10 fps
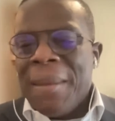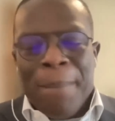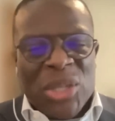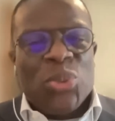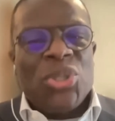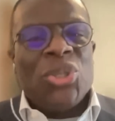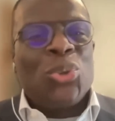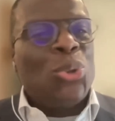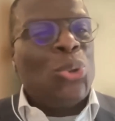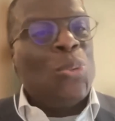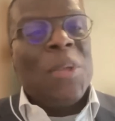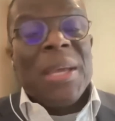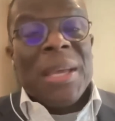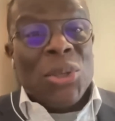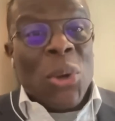Best wishes to you
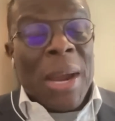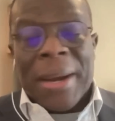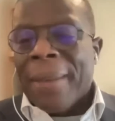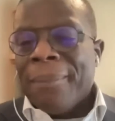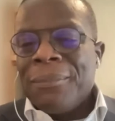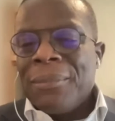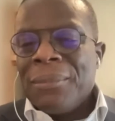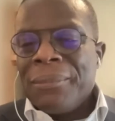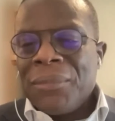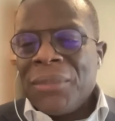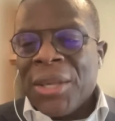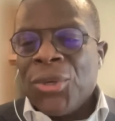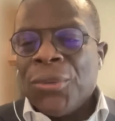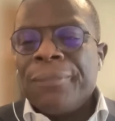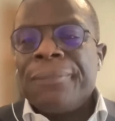in your career. Thank you.